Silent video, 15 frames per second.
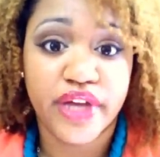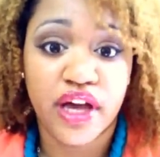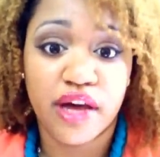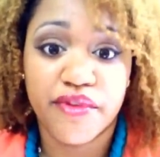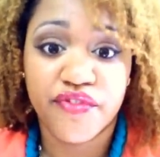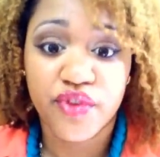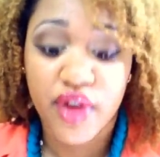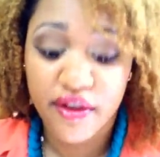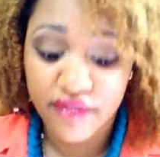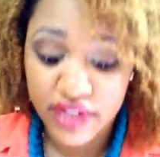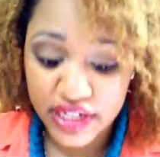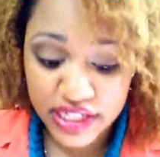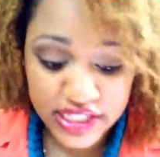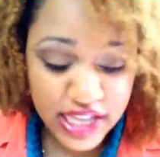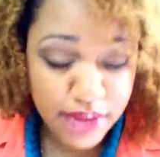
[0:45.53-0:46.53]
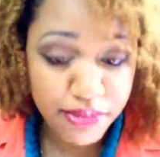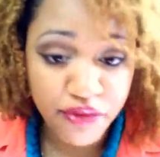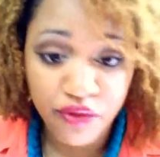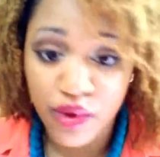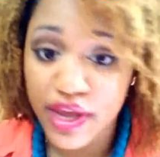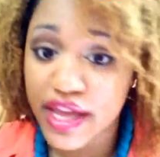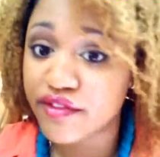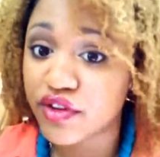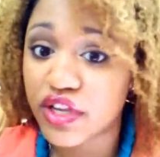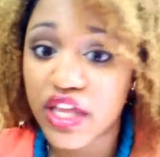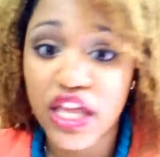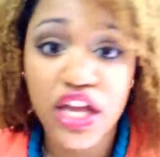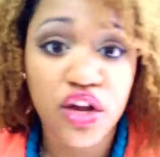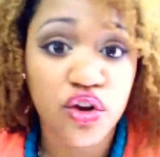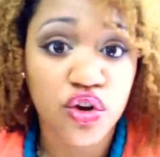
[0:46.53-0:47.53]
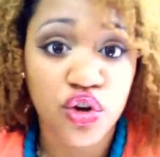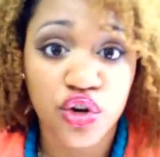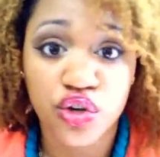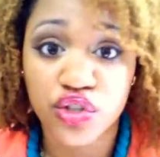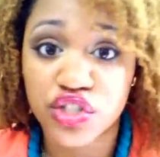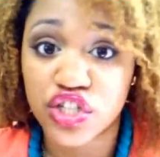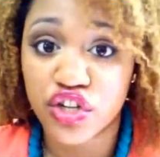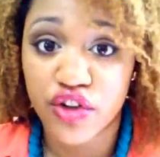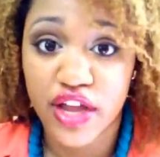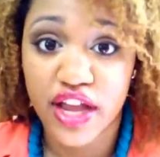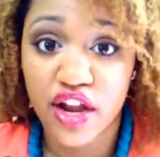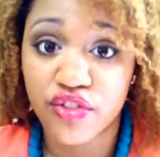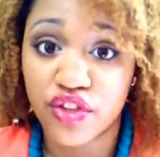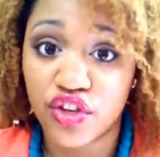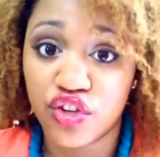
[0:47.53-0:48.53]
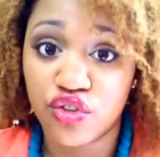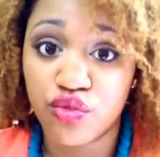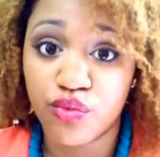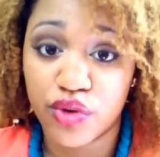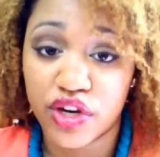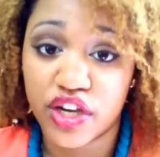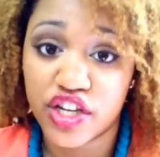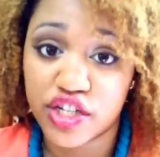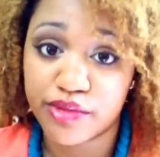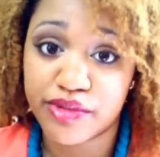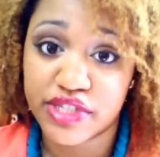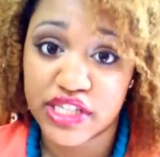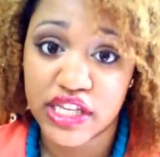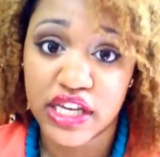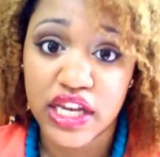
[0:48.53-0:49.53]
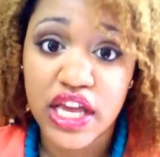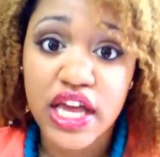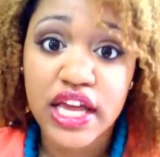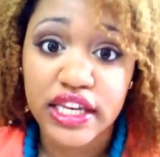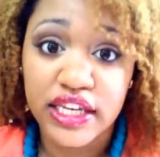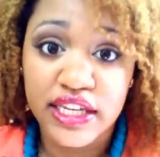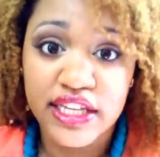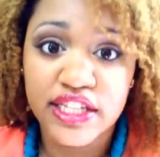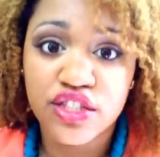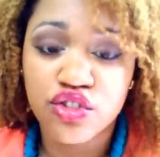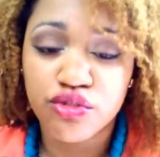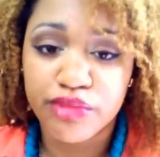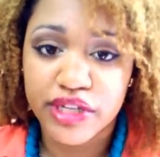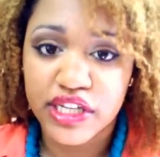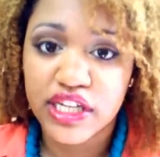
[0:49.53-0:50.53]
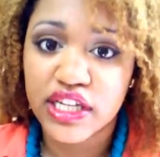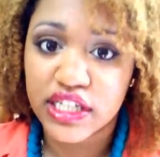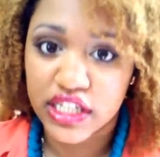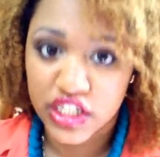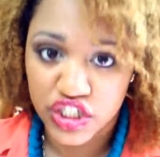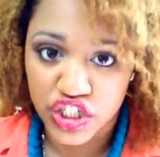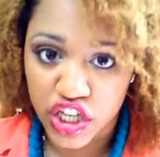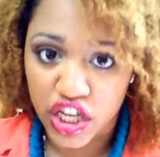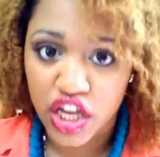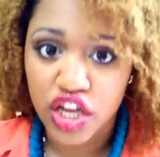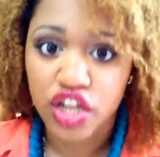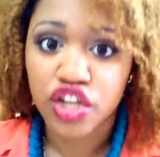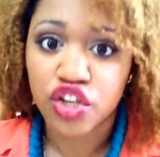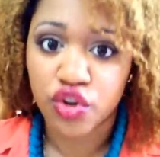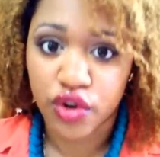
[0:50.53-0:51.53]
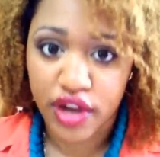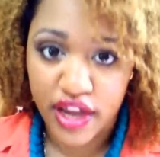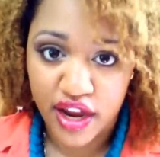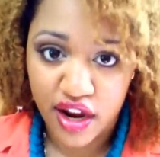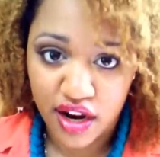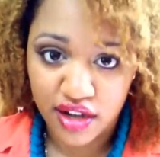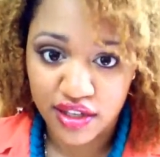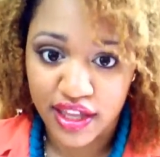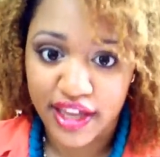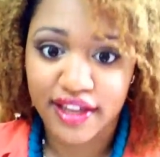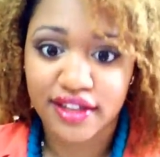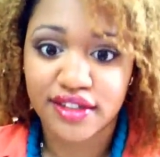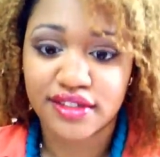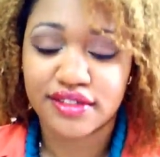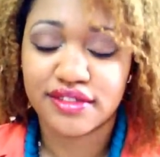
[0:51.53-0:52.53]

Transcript: If you have any type of wave or kink or curl to your hair, then you 100% need to be conditioning your hair. Like,